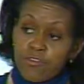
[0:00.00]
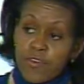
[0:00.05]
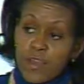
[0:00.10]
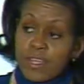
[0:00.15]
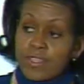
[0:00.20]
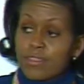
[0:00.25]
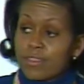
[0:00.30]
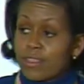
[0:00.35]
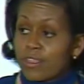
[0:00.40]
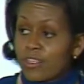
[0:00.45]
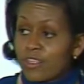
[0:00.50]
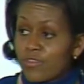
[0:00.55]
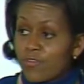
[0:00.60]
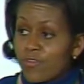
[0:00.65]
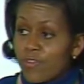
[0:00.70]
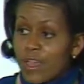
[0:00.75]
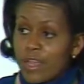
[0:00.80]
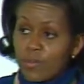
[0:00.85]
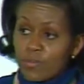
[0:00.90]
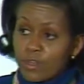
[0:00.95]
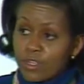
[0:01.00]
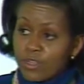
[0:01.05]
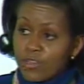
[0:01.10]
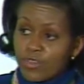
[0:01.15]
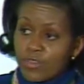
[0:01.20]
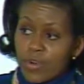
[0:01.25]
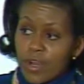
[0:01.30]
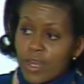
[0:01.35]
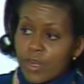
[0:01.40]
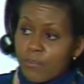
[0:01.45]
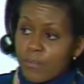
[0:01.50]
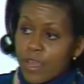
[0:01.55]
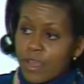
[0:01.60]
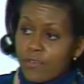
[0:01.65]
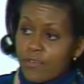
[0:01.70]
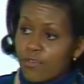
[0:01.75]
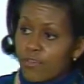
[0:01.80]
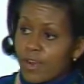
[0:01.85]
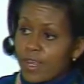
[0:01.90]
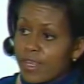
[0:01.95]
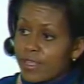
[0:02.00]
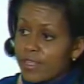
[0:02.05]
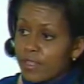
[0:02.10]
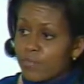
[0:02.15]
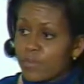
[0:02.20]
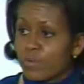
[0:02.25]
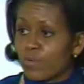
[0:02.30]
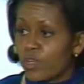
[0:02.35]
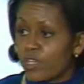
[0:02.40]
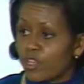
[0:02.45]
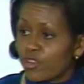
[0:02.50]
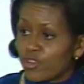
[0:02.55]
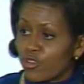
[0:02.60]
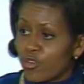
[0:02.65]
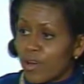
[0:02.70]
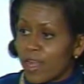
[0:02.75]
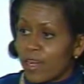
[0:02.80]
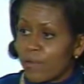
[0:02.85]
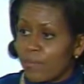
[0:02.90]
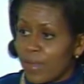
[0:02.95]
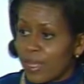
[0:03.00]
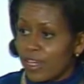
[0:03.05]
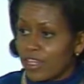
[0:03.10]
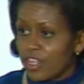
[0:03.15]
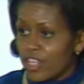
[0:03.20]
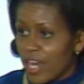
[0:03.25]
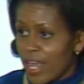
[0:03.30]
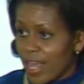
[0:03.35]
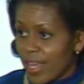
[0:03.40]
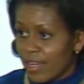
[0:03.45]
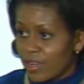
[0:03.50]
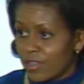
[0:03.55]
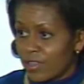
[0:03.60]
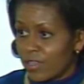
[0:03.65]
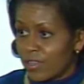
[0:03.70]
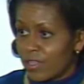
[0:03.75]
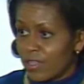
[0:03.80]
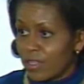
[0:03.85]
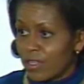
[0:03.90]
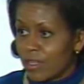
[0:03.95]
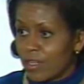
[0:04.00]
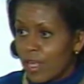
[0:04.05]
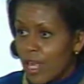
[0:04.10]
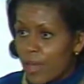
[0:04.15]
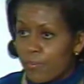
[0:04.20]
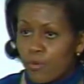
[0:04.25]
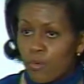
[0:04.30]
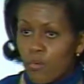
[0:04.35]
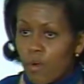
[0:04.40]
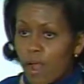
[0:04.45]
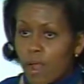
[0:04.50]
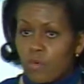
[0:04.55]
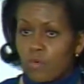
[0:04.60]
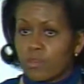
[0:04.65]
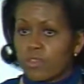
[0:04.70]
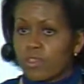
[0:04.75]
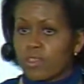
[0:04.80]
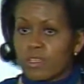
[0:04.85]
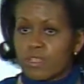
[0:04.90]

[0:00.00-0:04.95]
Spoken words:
fights that you fight when you're trying to make friends, but when you're trying to make change. And Barack was